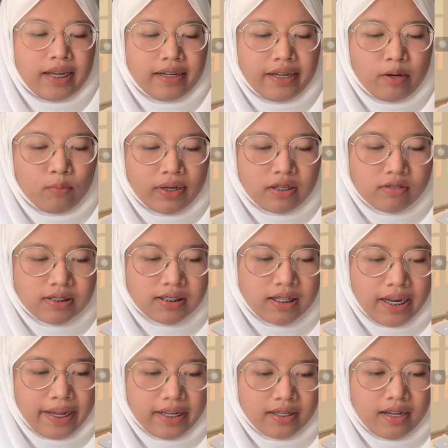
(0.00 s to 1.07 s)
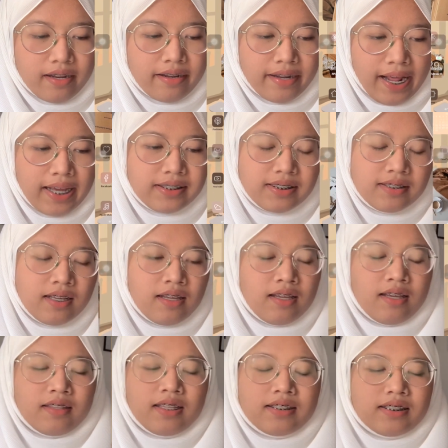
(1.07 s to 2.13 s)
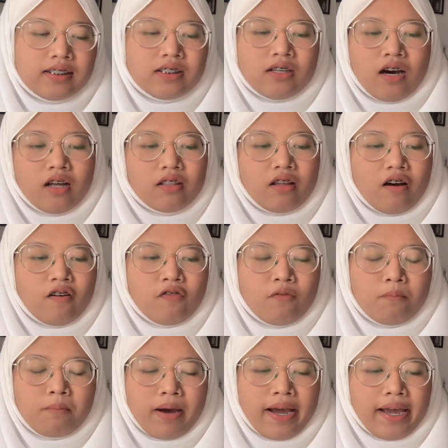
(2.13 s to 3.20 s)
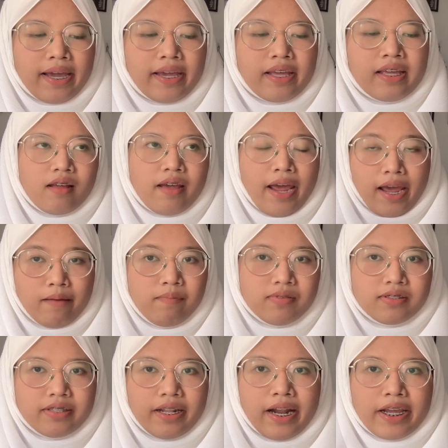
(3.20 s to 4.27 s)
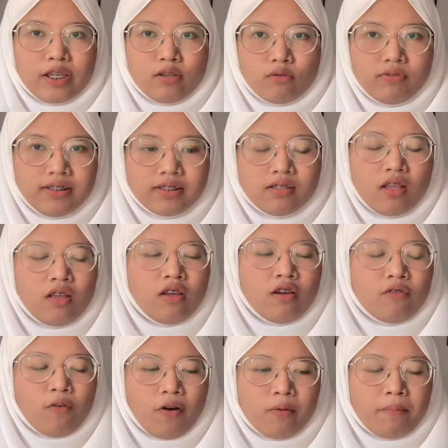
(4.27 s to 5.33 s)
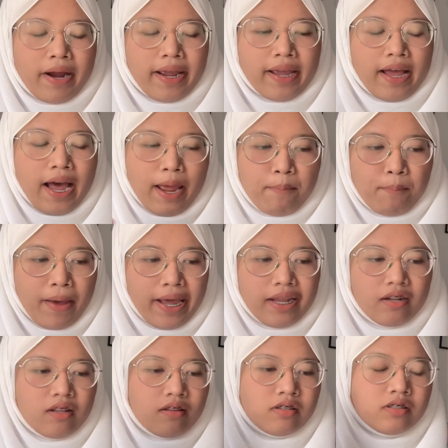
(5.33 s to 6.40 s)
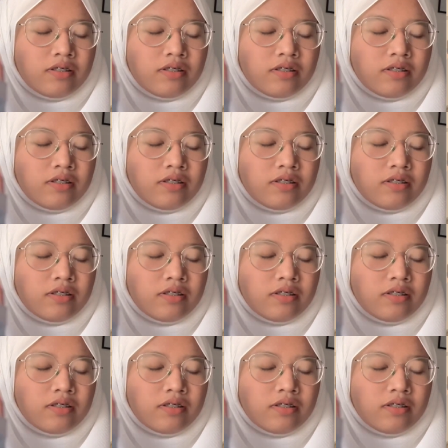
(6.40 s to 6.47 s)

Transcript: And then when you slide next, this is all of my apps that I use for my iPad.